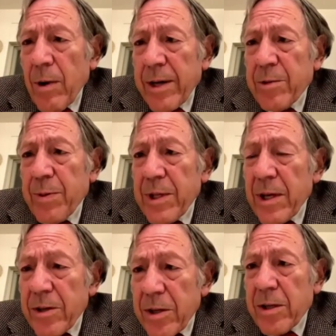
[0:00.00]
to
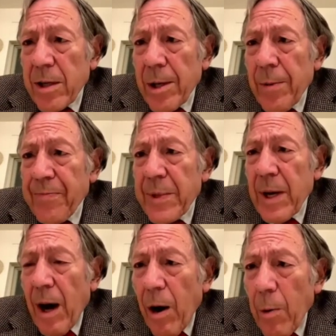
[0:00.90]
expeditiously
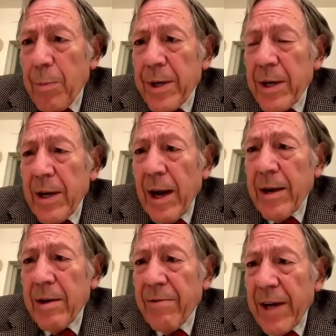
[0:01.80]
open
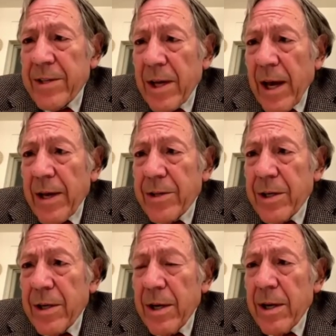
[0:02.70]
an
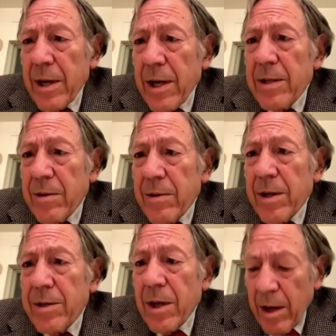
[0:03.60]
investigation into
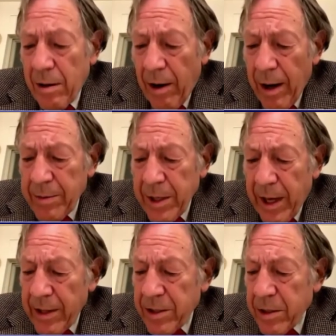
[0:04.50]
these
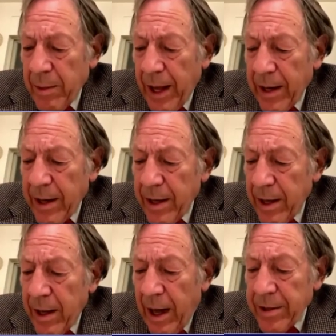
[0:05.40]
crimes against
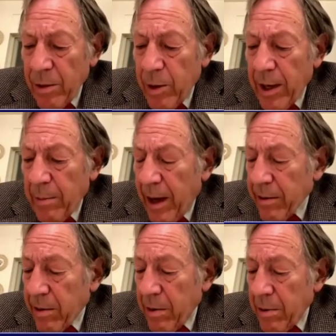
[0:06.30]
humanity. As Luis
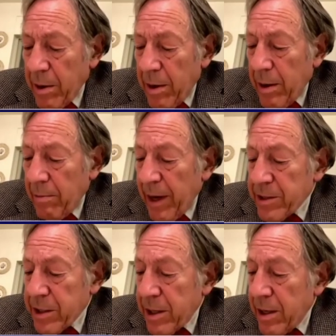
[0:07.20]
Almagro
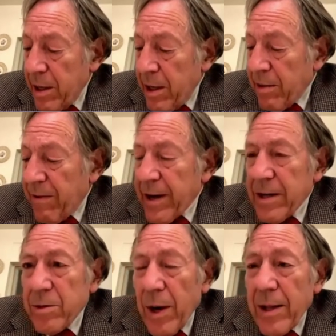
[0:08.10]
mentioned, the
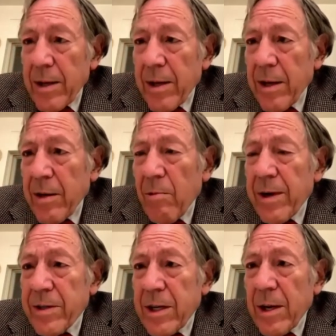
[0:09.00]
Venezuelan
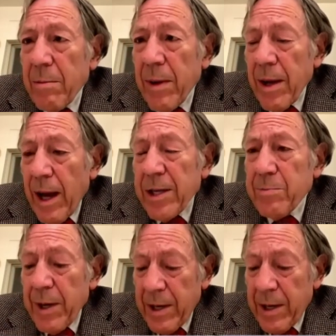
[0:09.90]
regime
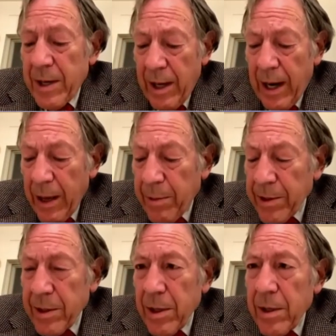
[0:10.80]
has been
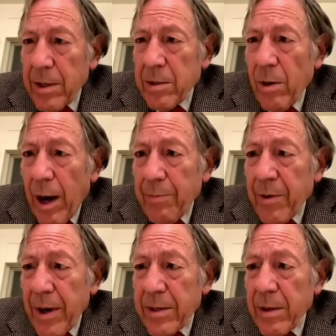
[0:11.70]
enabled to
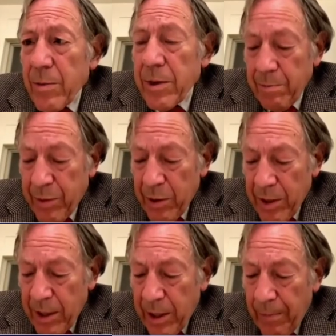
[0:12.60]
operate with
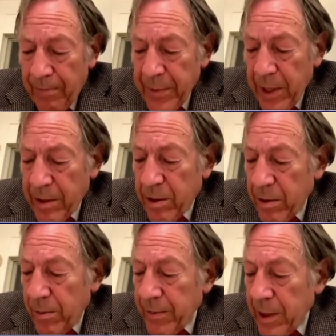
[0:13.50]
impunity.
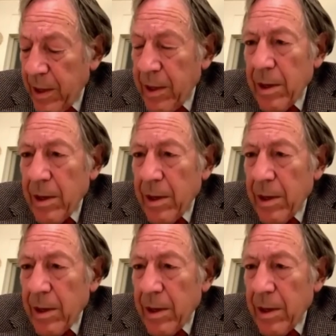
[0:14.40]
Two,